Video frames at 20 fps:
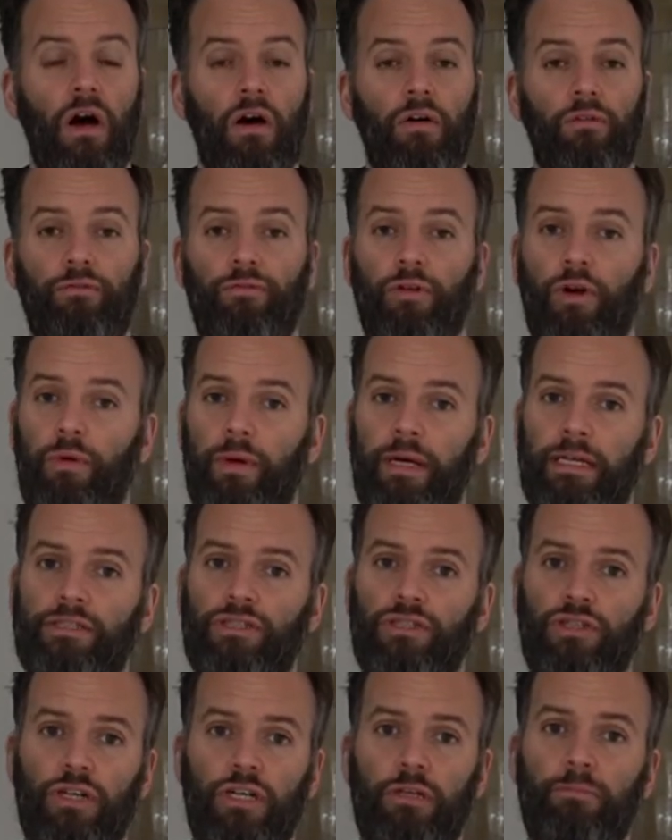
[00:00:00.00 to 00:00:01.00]
Fruit
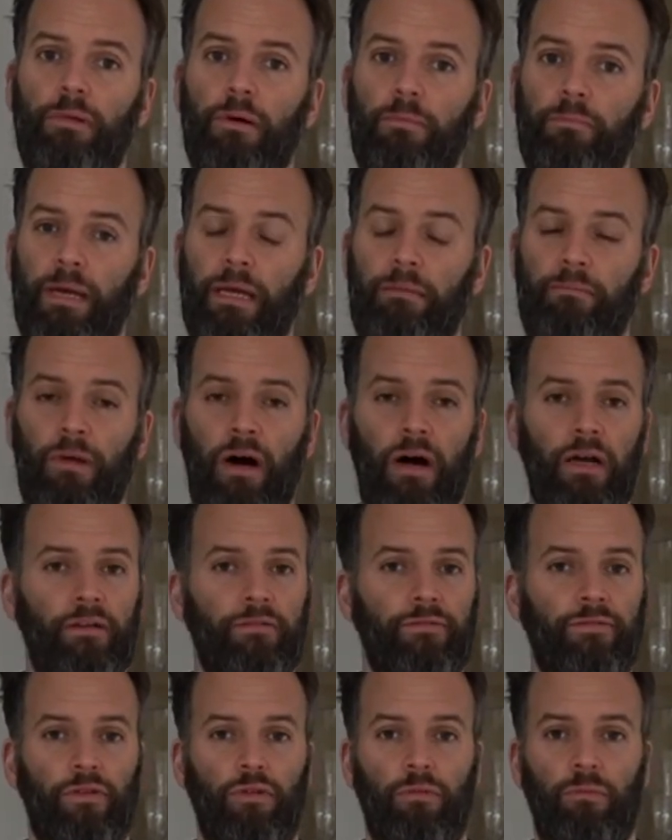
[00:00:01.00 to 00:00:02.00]
is good, but be
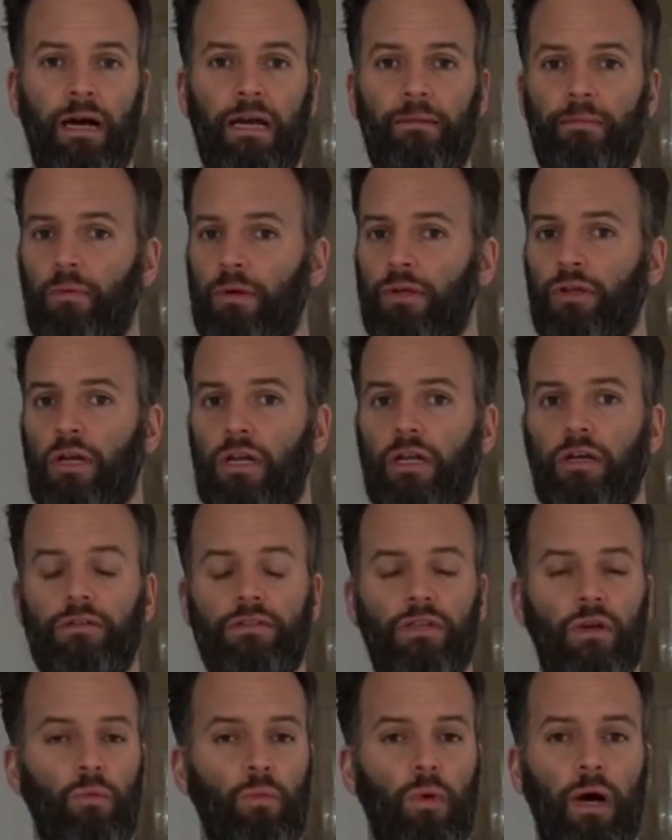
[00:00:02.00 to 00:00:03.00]
mindful. Maybe when you're
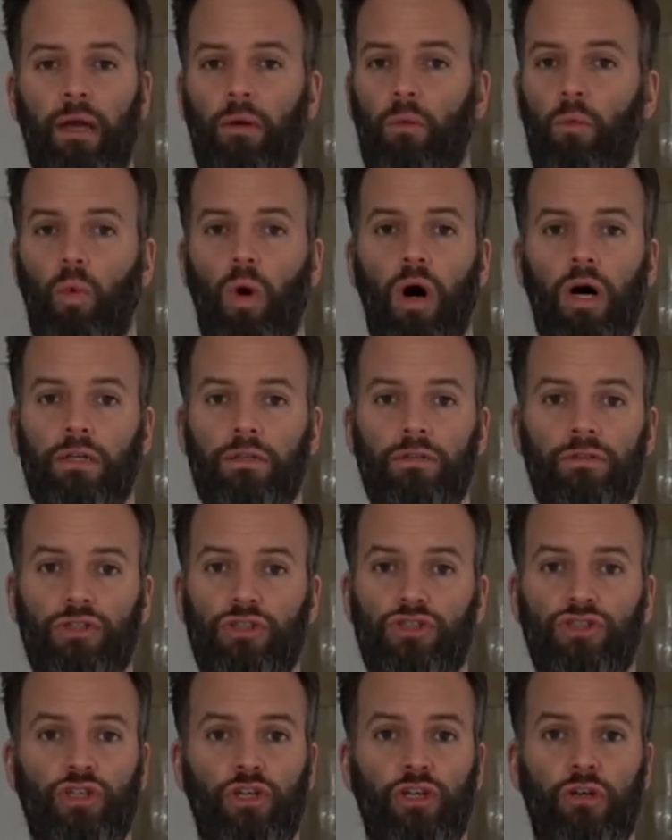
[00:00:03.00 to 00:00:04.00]
losing weight, 1
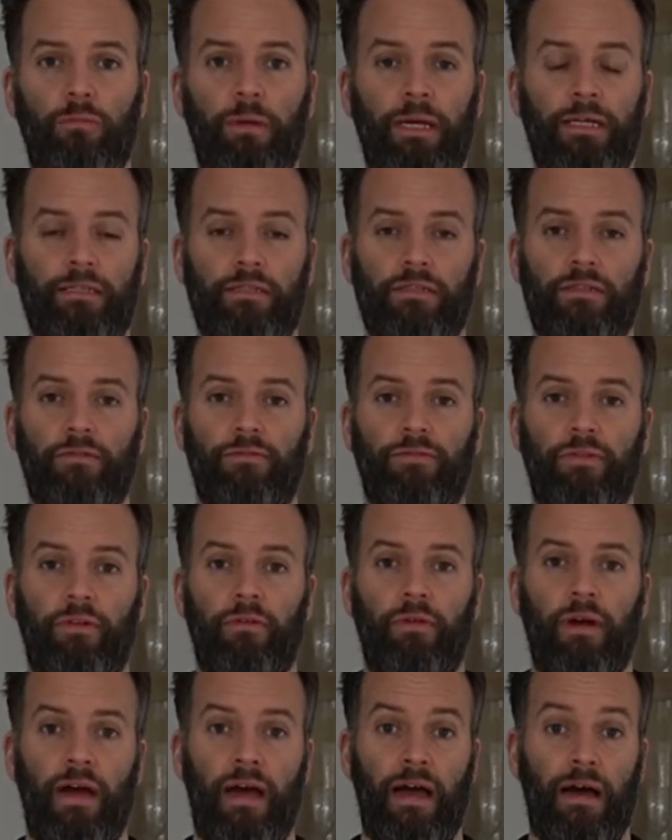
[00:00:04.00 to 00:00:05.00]
to 2 pieces of
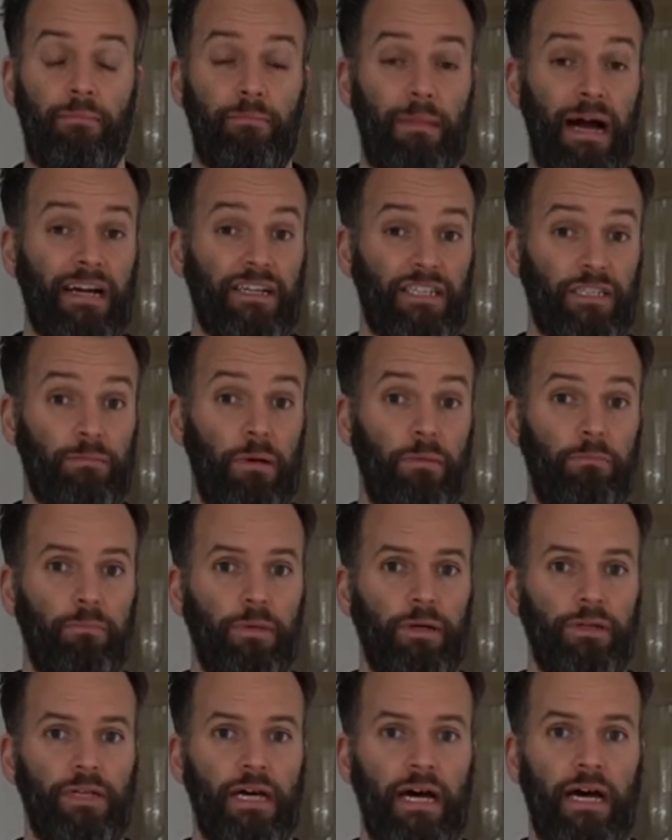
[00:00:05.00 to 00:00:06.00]
fruit maximum
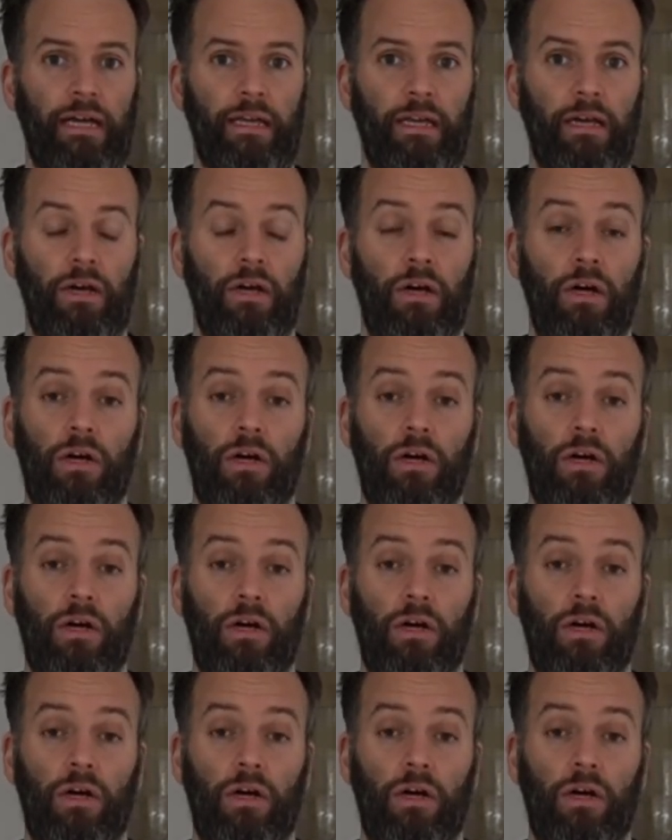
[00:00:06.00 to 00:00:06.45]
per day.